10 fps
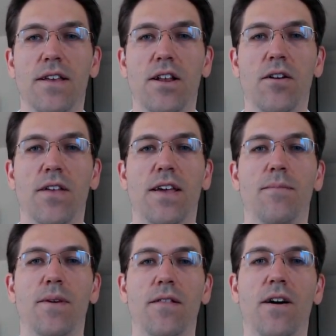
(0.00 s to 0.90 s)
They
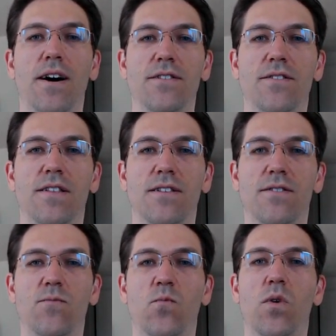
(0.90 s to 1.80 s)
can be lost in
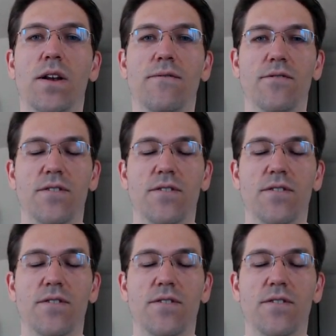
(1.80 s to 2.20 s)
these wonderful